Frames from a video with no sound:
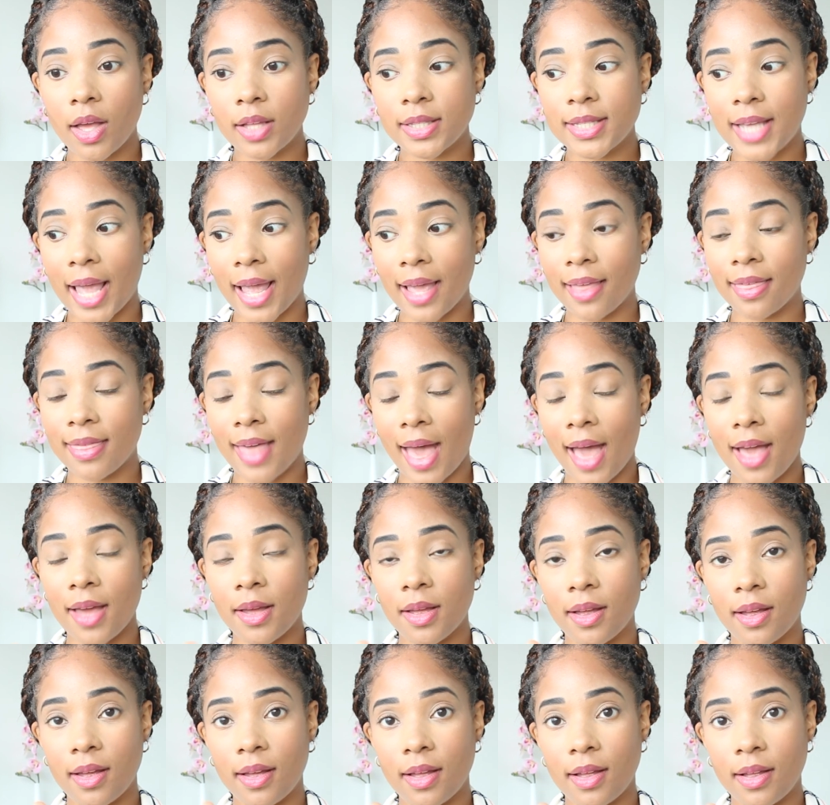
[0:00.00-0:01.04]
take
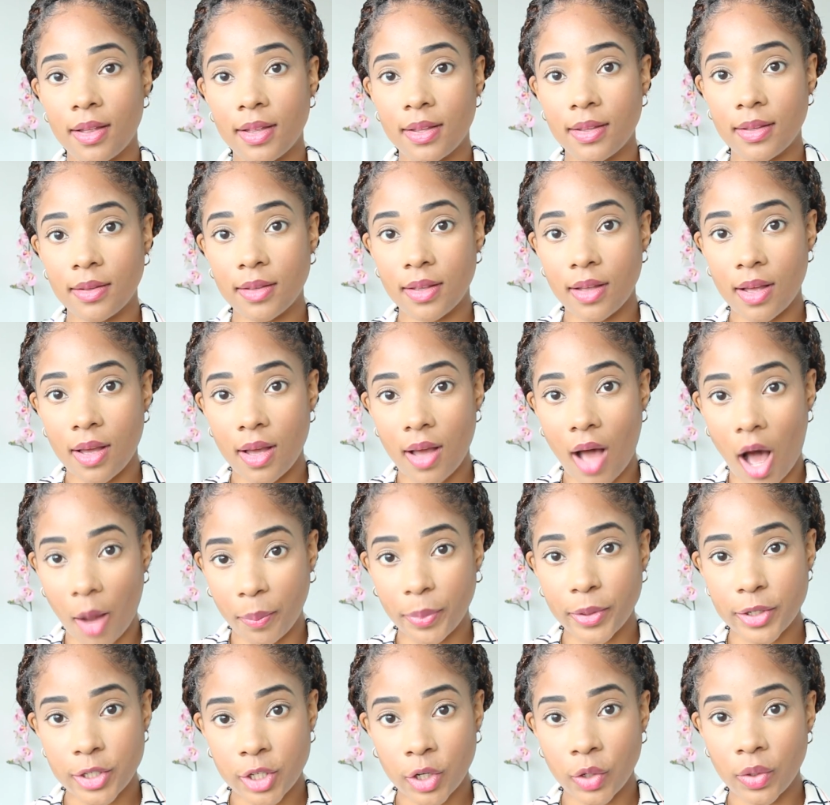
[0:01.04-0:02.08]
that
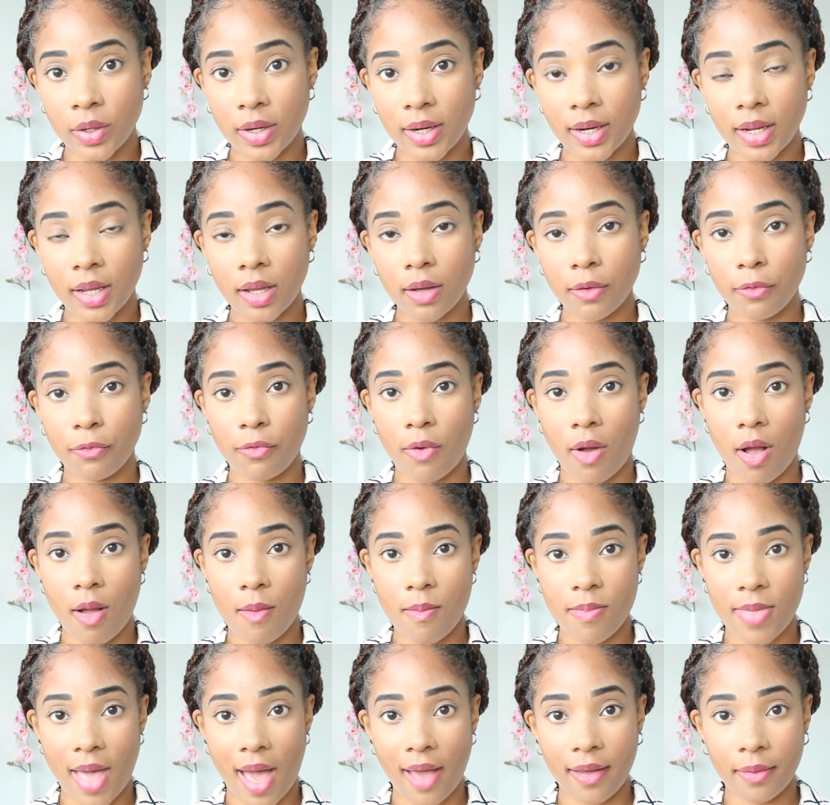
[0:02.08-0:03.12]
opportunity
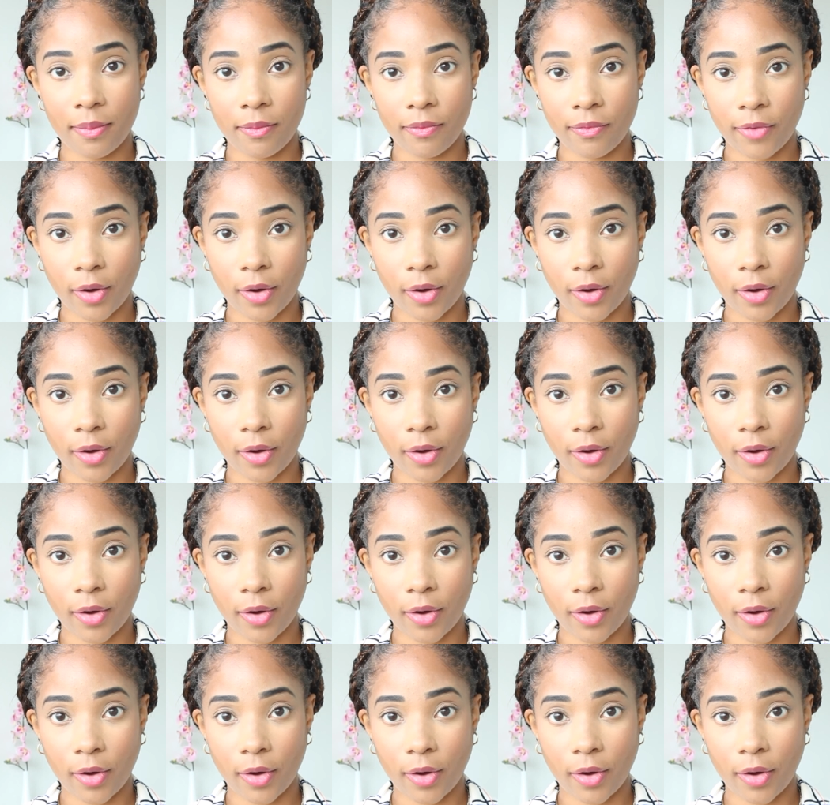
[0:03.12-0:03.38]
from that